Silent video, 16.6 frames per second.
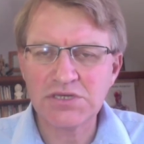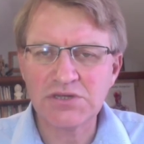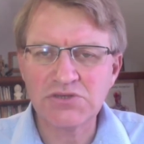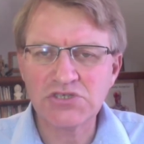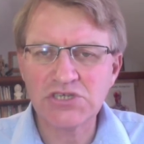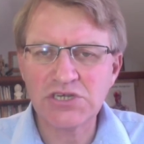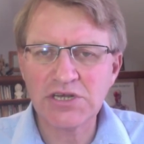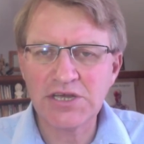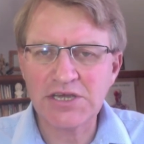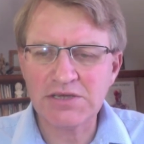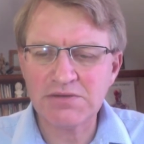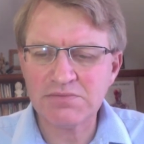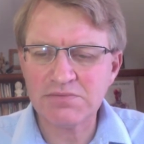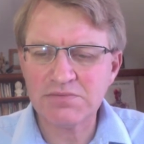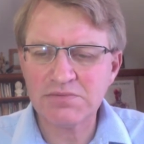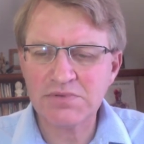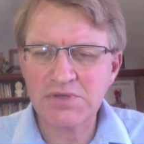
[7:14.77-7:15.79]
chili,
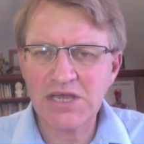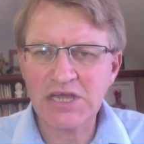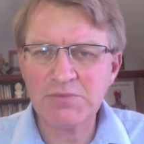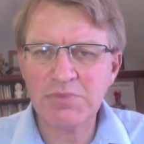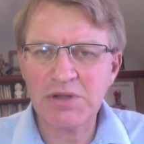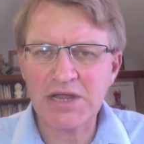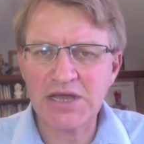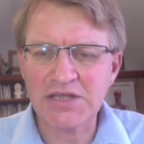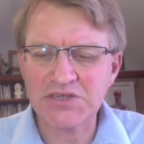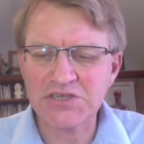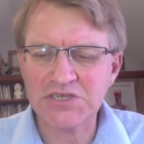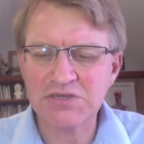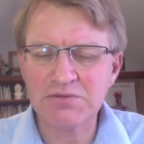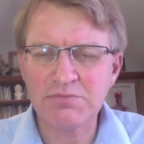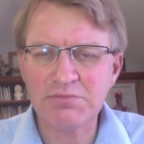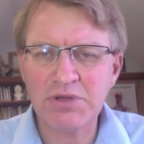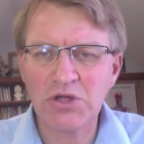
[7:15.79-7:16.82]
eggplants,
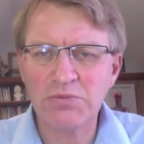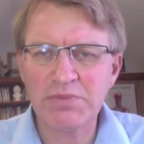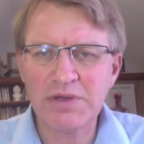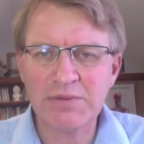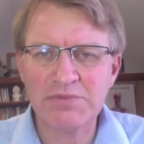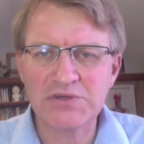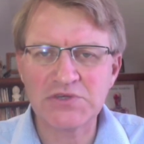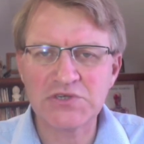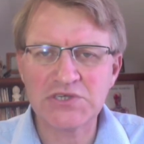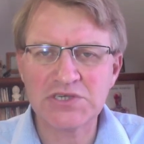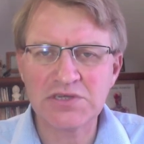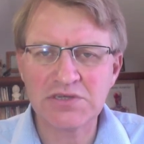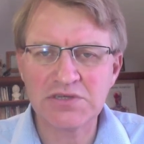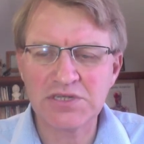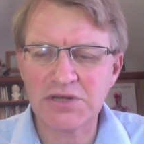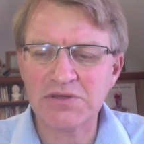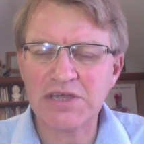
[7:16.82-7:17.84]
bell peppers,
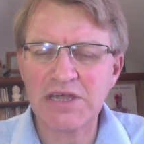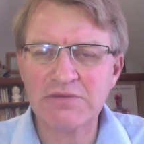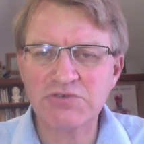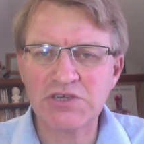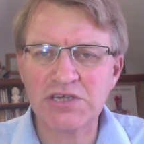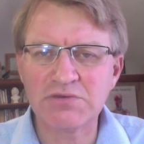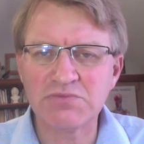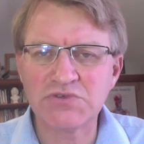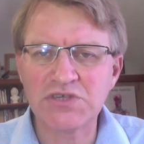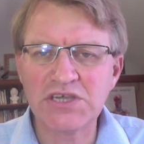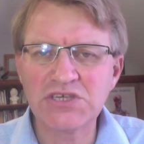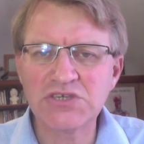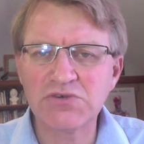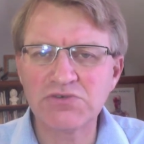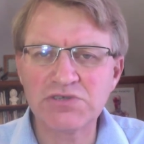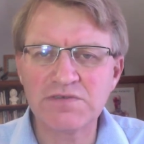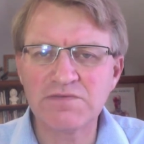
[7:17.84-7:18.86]
capsicums, these
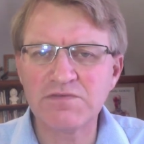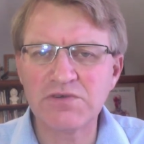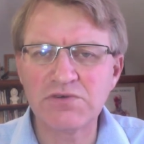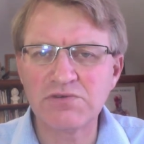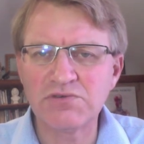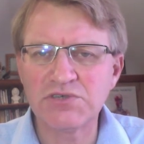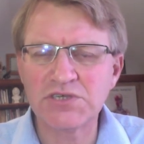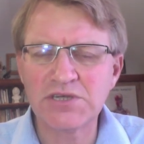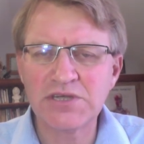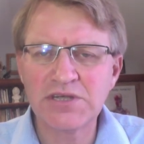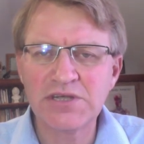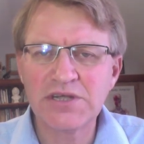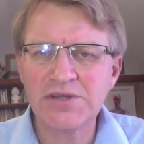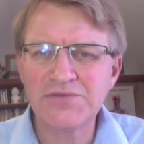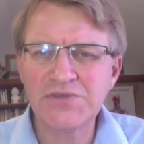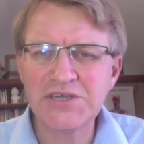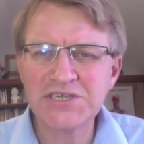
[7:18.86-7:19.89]
sorts of foods.
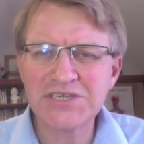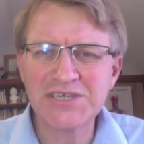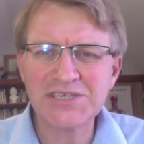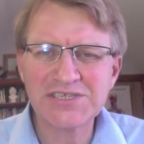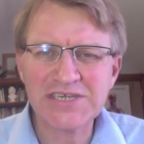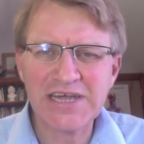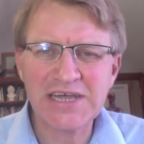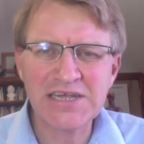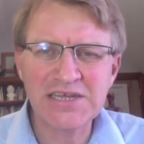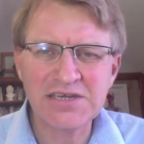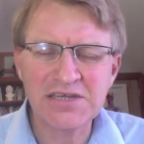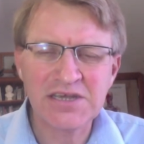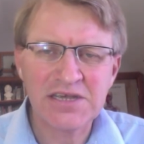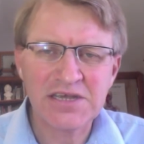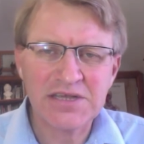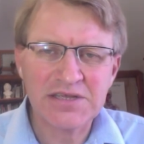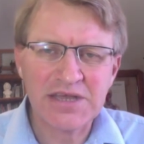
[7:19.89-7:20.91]
These contain
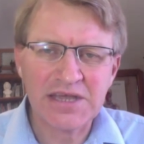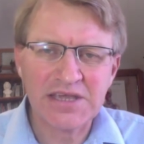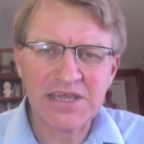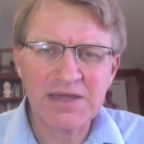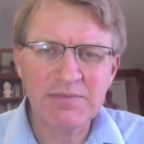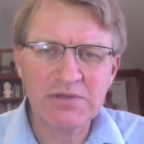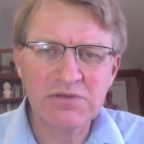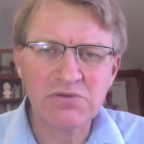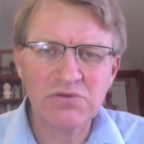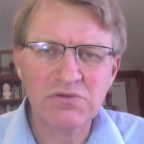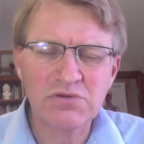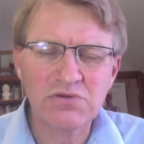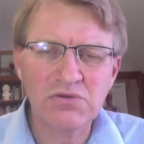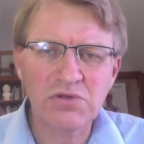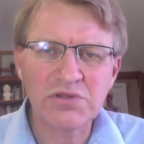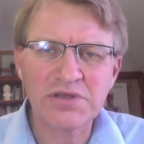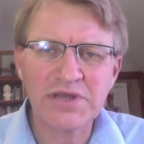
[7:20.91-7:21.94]
a chemical
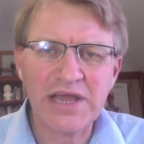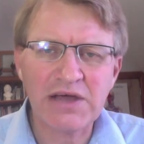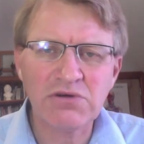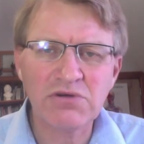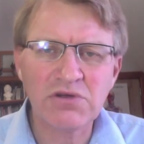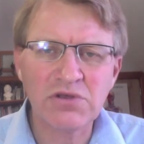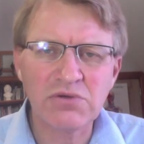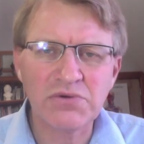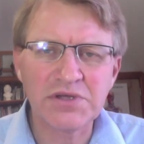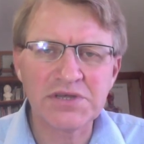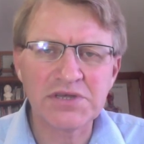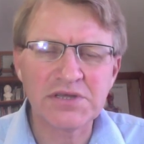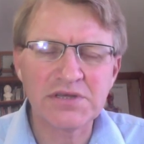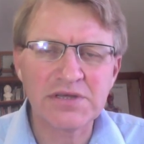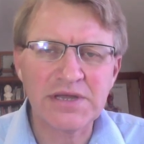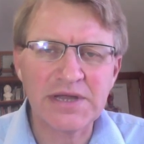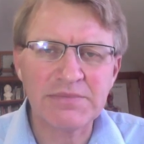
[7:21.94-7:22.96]
called an alkaloid,
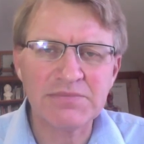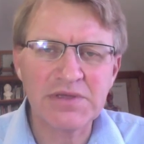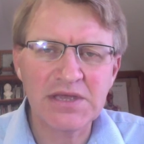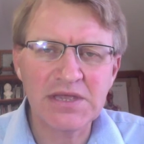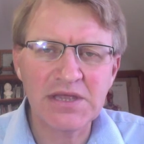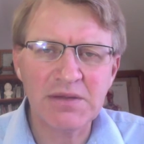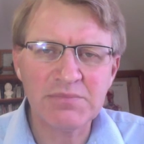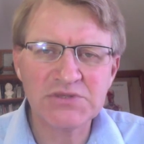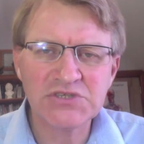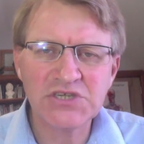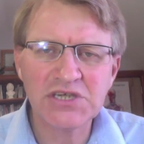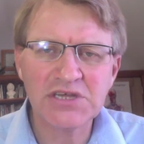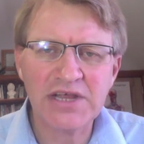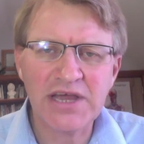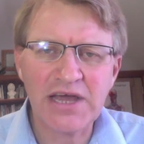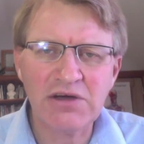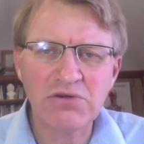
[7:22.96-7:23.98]
a
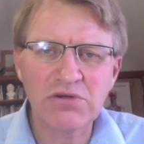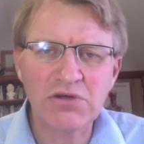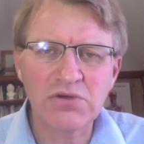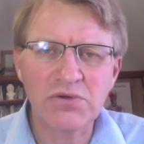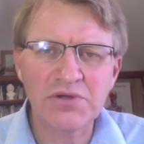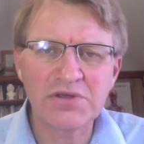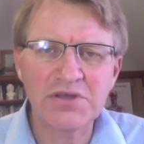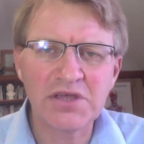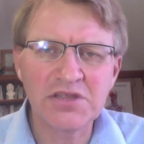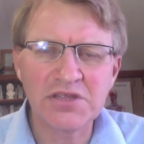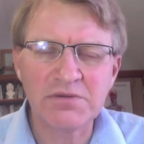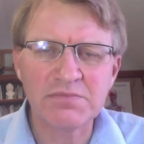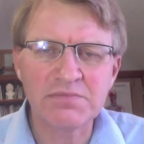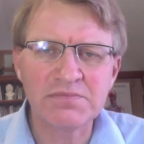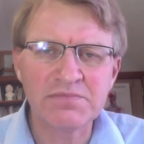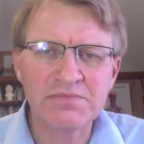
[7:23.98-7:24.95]
particular alkaloid in them,